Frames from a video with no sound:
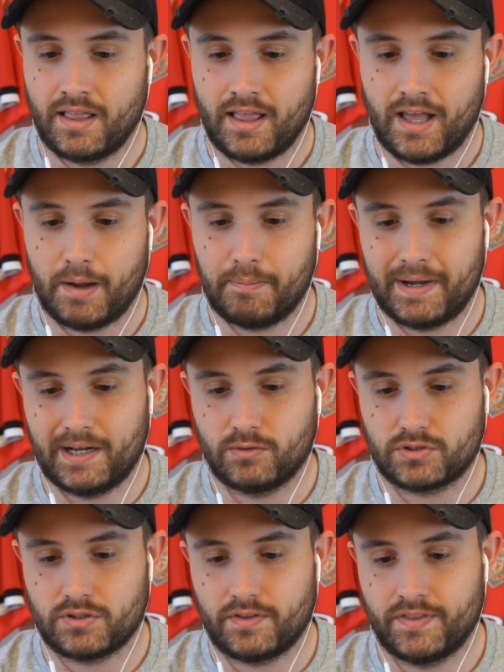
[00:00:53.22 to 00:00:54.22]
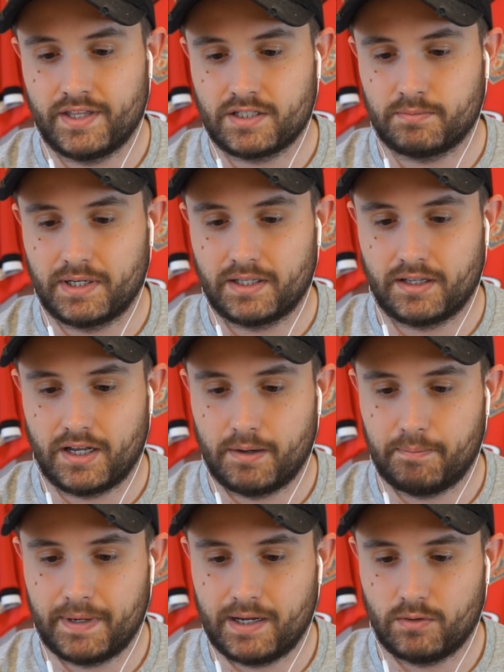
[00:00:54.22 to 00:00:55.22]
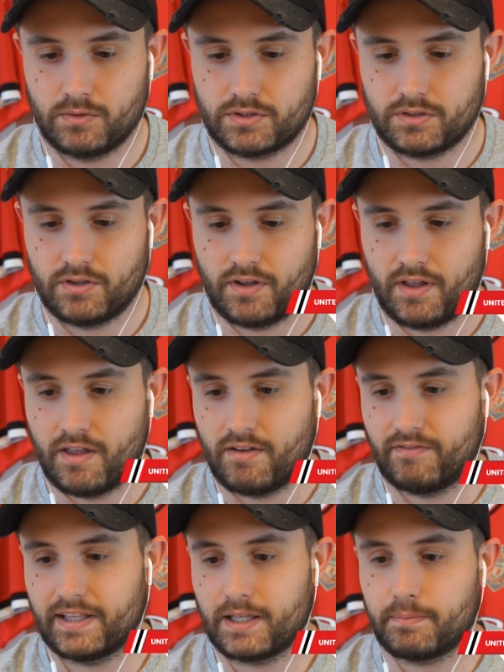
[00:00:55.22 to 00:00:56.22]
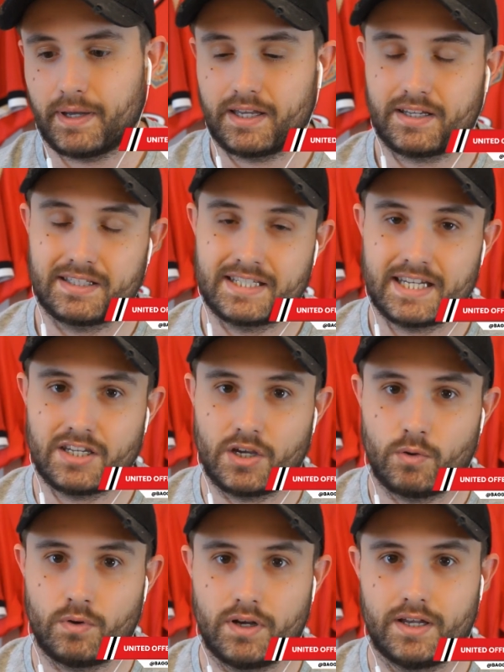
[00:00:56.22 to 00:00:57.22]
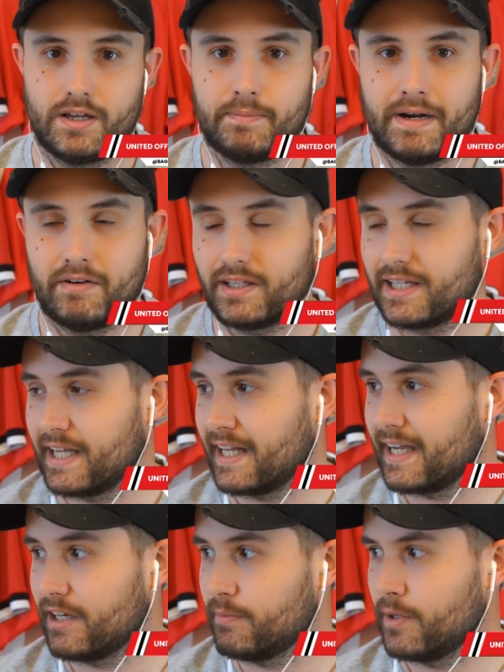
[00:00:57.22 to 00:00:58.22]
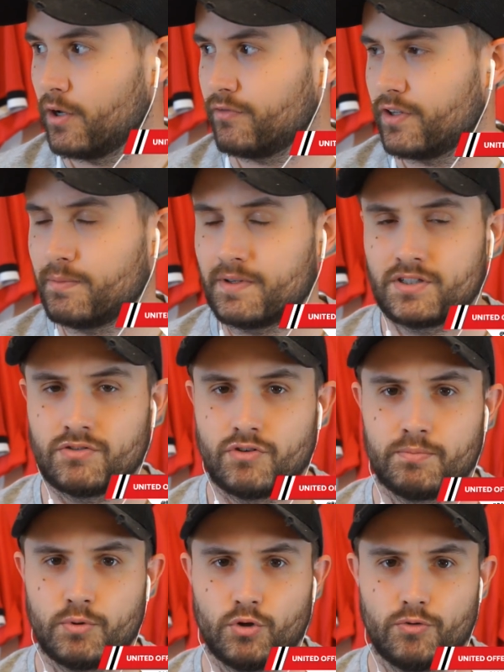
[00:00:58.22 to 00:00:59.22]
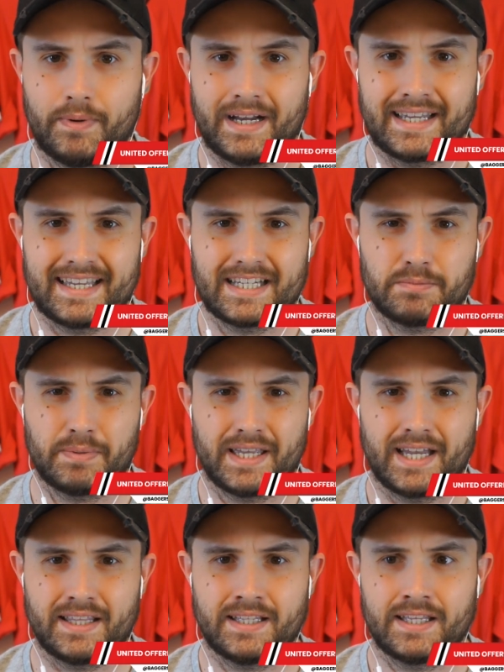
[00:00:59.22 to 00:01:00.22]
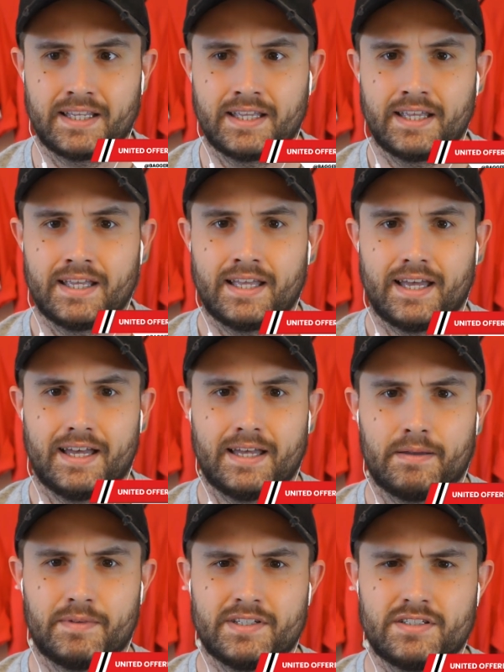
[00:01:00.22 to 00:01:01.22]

about this man, about Philippe Coutinho. Uh, apparently, United have been offered him. This is a report by ESPN. Um, this